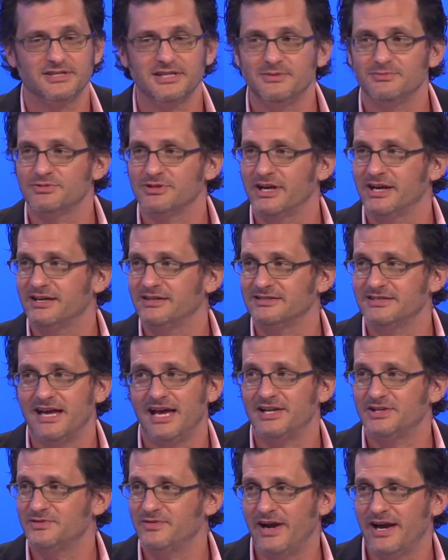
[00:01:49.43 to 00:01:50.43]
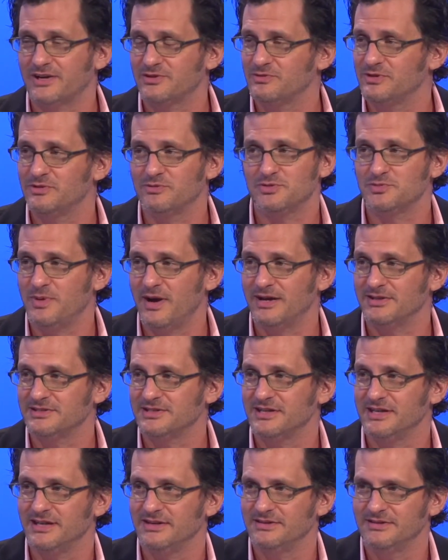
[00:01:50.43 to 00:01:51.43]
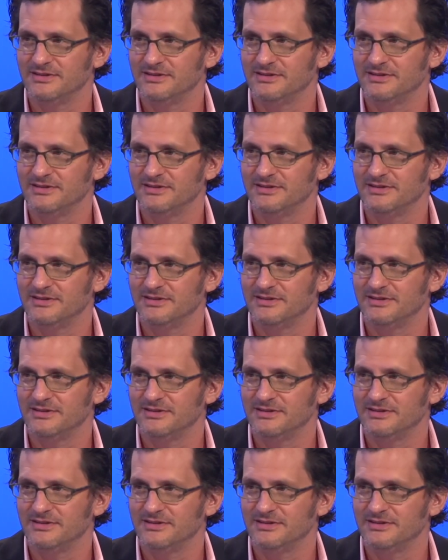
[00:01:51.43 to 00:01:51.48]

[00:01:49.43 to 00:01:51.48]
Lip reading: seems like a satisfactory response to that.